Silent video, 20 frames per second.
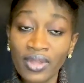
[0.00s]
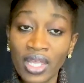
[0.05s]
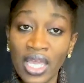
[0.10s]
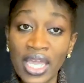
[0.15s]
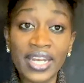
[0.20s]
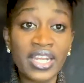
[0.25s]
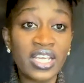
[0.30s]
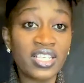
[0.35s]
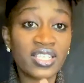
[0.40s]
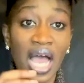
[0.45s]

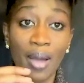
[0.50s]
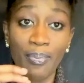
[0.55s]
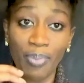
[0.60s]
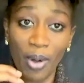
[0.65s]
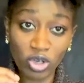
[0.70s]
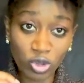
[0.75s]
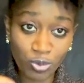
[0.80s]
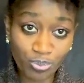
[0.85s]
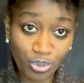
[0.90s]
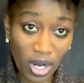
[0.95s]
It is
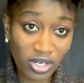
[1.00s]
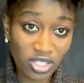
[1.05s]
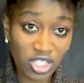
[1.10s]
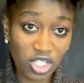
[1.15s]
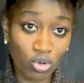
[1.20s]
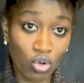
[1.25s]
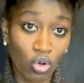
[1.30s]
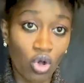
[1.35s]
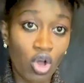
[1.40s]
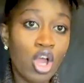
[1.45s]
about
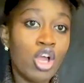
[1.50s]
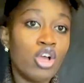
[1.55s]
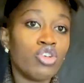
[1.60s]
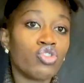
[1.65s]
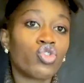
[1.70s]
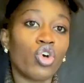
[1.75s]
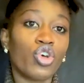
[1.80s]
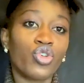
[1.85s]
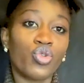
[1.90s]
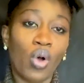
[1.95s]
practical.
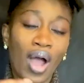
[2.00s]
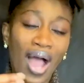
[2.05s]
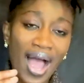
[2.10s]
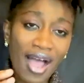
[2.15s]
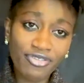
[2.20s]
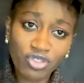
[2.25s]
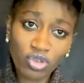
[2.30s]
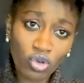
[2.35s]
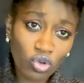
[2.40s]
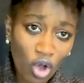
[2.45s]
So you
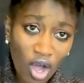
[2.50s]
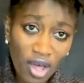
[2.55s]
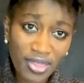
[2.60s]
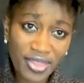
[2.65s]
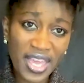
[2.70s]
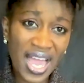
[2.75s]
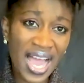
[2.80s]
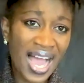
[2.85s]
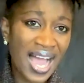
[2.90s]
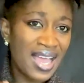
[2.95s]
have to go
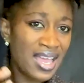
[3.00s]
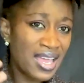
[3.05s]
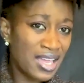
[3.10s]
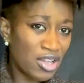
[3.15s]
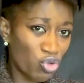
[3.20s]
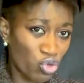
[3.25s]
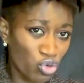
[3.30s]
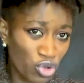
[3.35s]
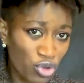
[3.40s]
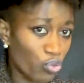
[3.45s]

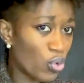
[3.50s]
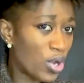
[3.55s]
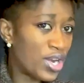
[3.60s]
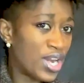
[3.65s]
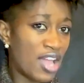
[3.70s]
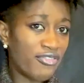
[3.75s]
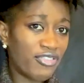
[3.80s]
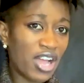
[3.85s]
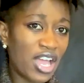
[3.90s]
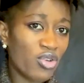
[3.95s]
there
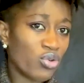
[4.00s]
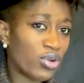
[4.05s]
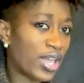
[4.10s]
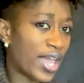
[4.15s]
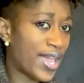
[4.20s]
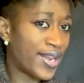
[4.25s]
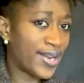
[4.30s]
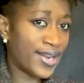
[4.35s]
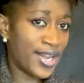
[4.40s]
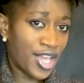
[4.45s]
whenever you
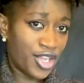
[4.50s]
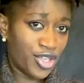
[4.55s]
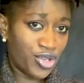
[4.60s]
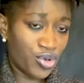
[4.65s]
can.